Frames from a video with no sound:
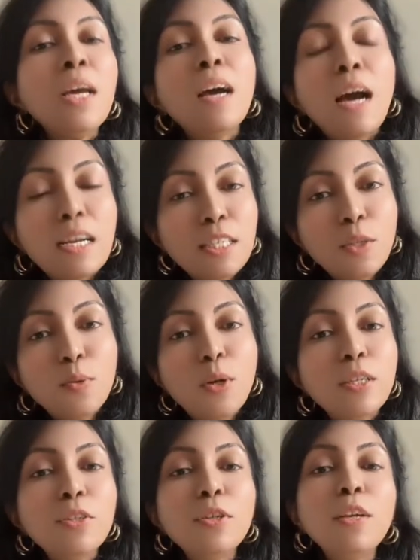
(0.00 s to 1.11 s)
I just
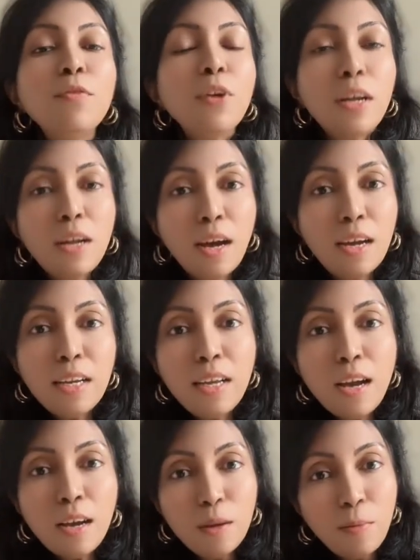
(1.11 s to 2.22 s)
wanted to give you an
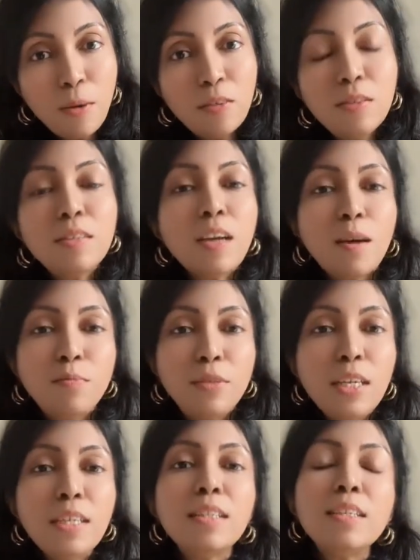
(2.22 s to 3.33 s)
idea about the
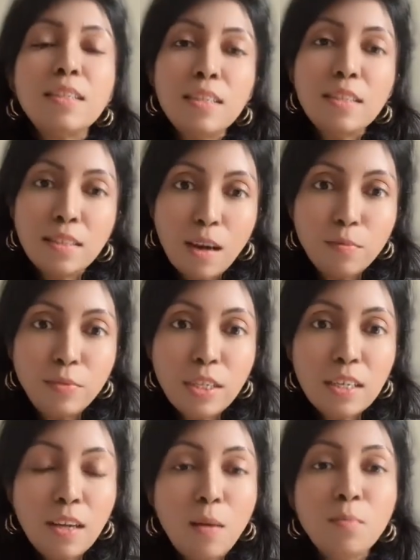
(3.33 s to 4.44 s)
subject. This is
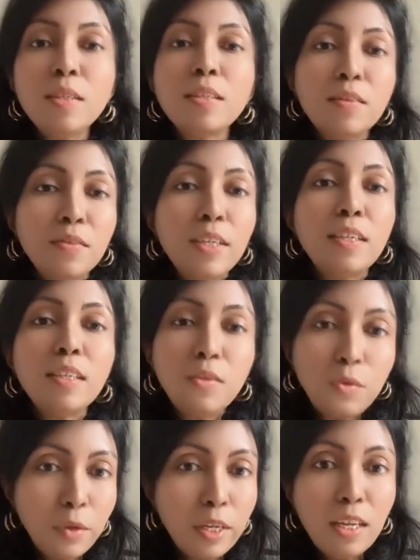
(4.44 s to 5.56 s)
subject number
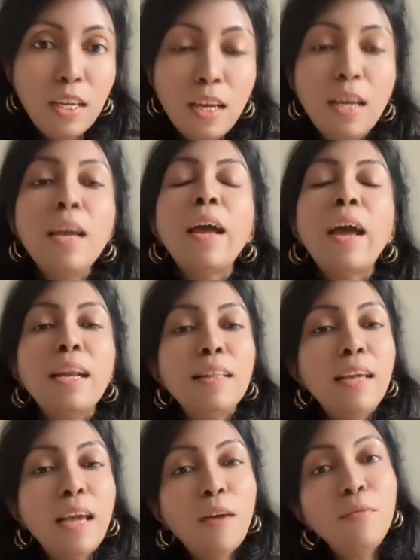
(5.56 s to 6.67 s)
73, and
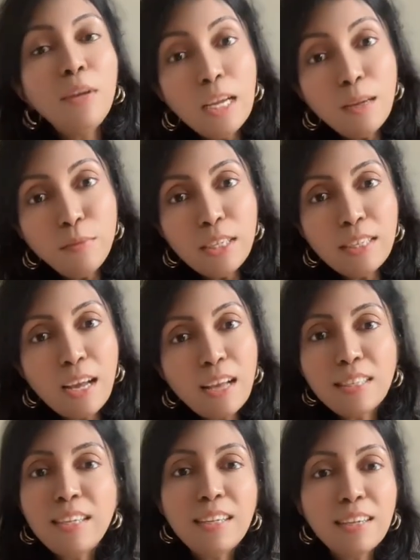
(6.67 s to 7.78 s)
they have named it
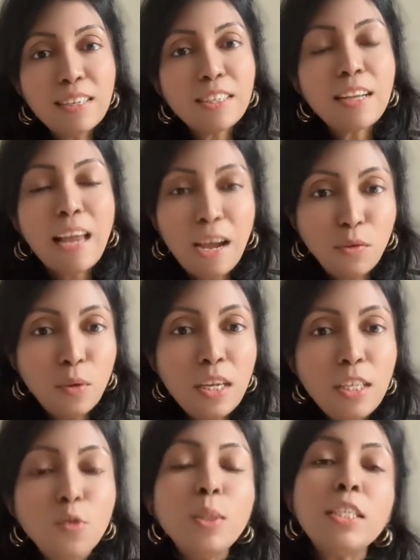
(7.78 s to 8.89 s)
as English
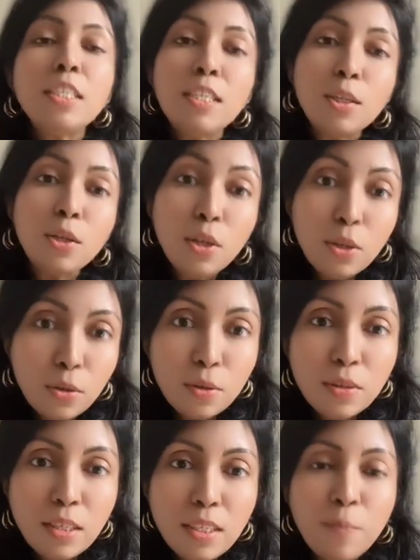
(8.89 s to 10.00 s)
language, which
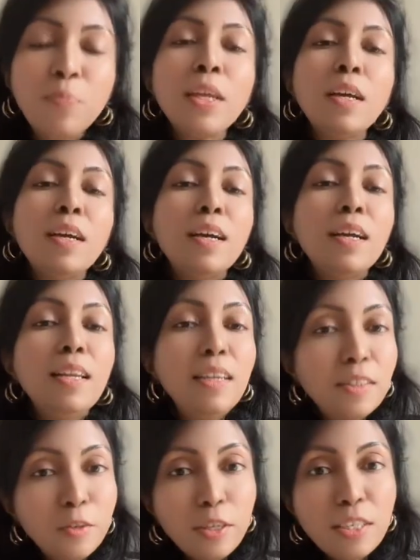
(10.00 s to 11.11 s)
includes
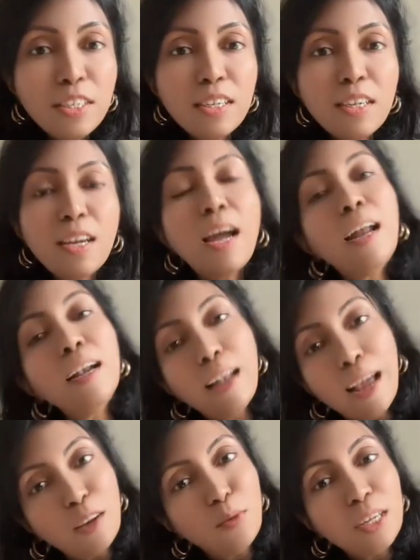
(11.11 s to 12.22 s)
literature and
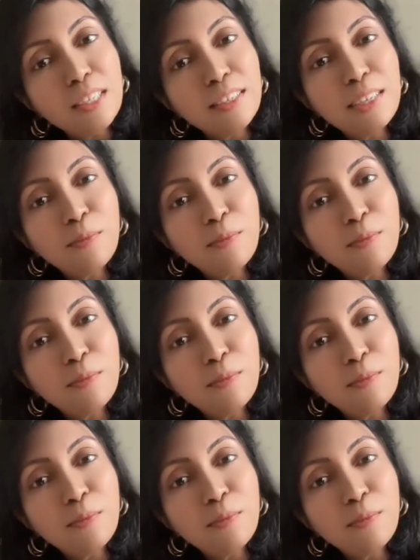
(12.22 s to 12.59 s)
language.